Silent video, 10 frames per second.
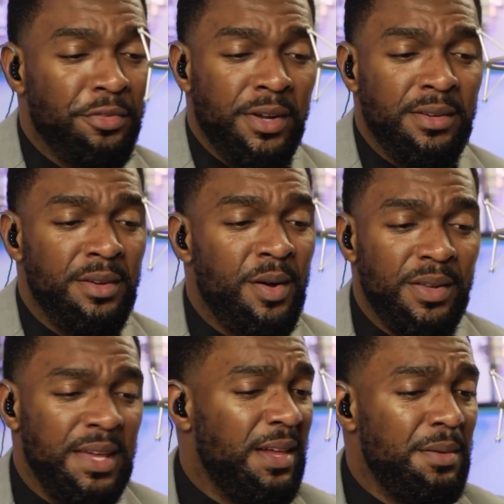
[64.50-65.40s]
friend,
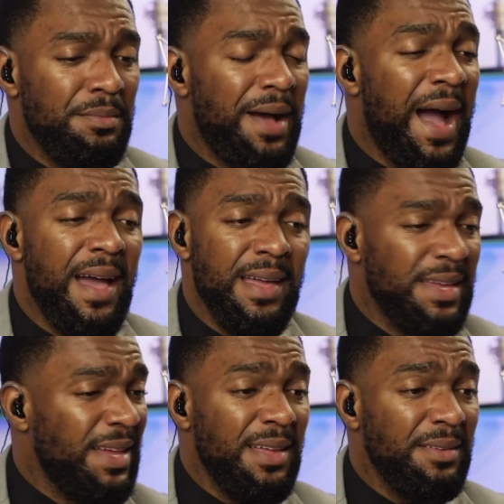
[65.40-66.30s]
on him I
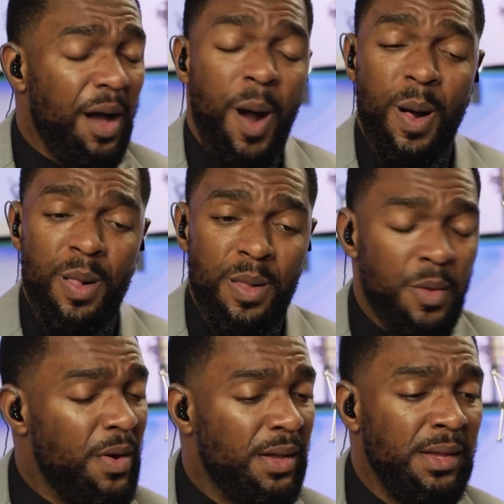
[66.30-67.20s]
can
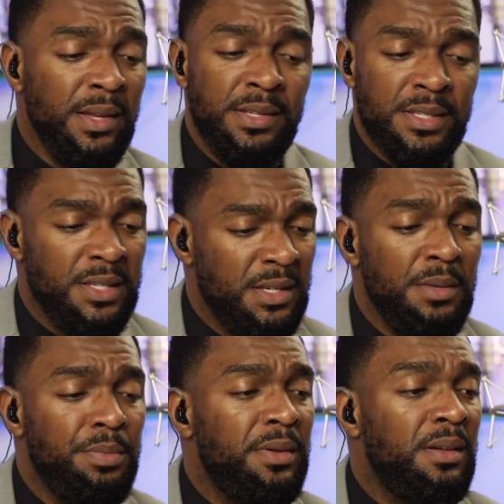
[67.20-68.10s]
always
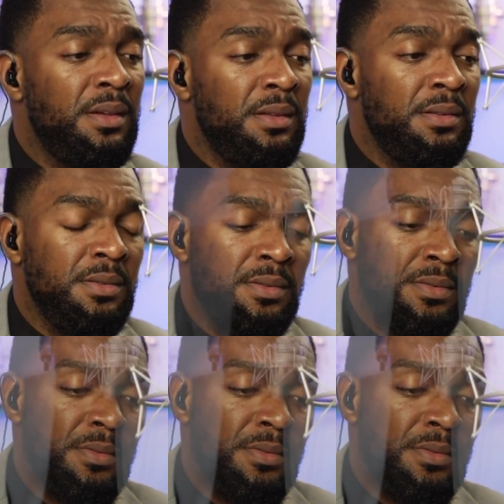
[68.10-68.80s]
depend.